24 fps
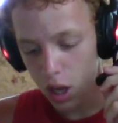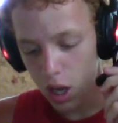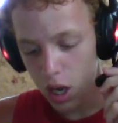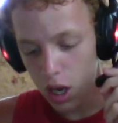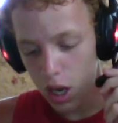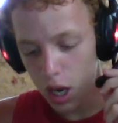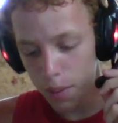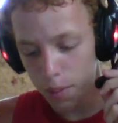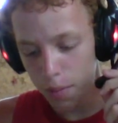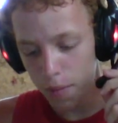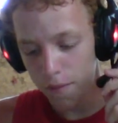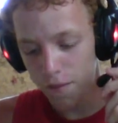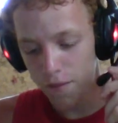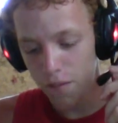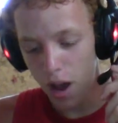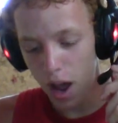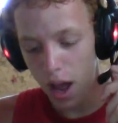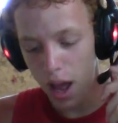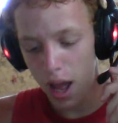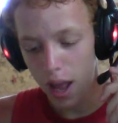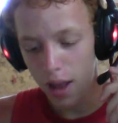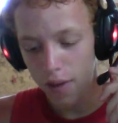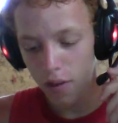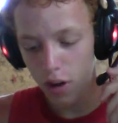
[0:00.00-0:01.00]
Number
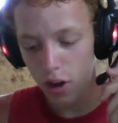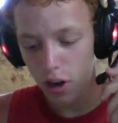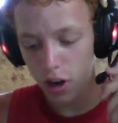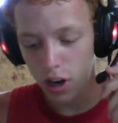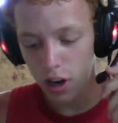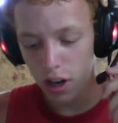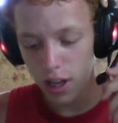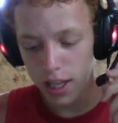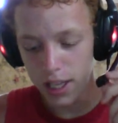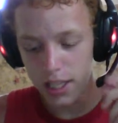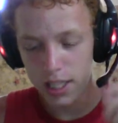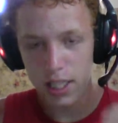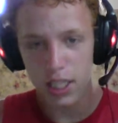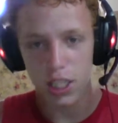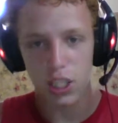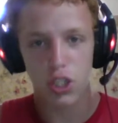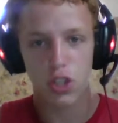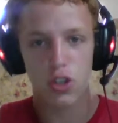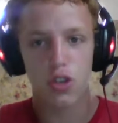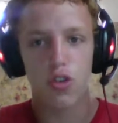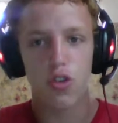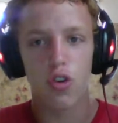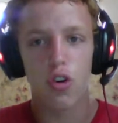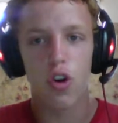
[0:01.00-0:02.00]
5 on our list is
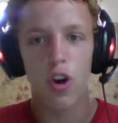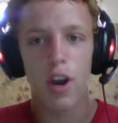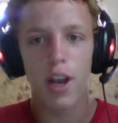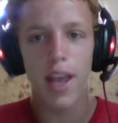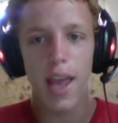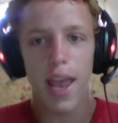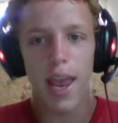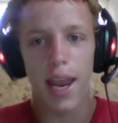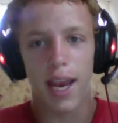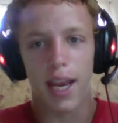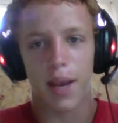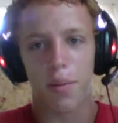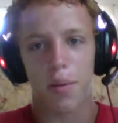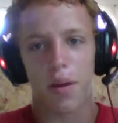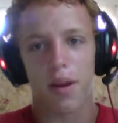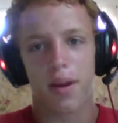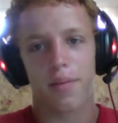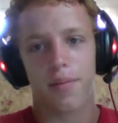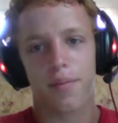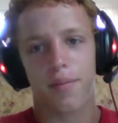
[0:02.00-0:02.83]
Troy Aikman.